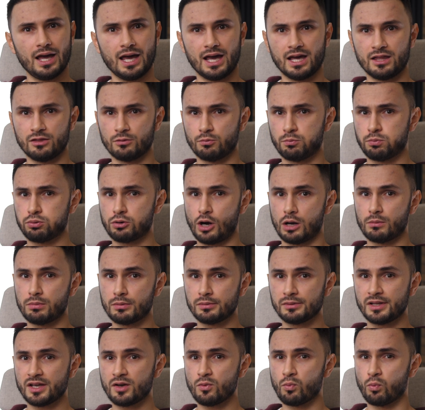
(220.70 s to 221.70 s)
And
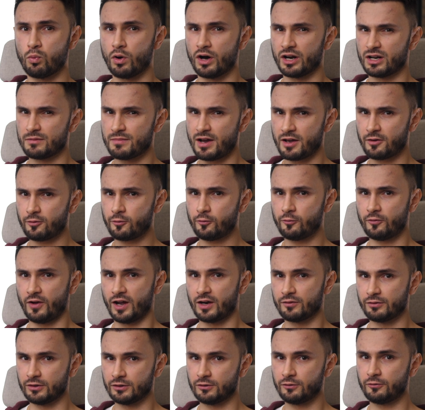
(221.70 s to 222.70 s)
probably one of my
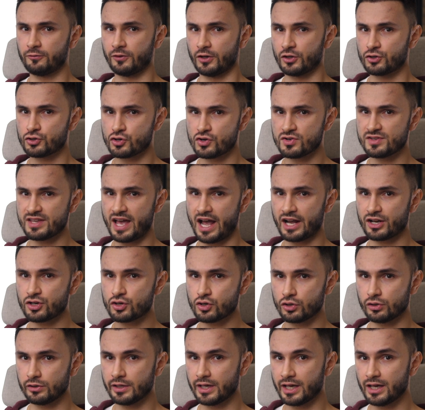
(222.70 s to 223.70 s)
favorite features
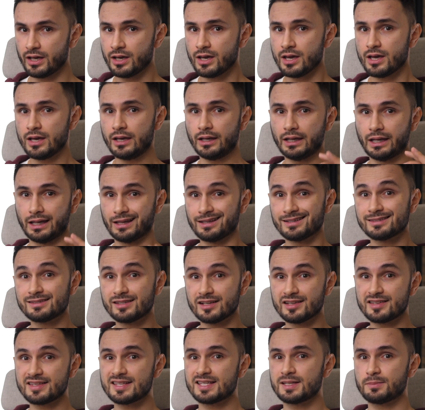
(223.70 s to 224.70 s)
actually is
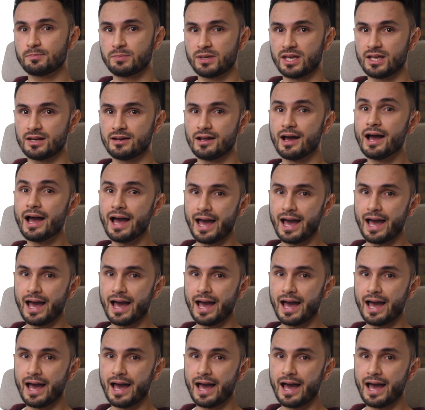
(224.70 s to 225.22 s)
the speed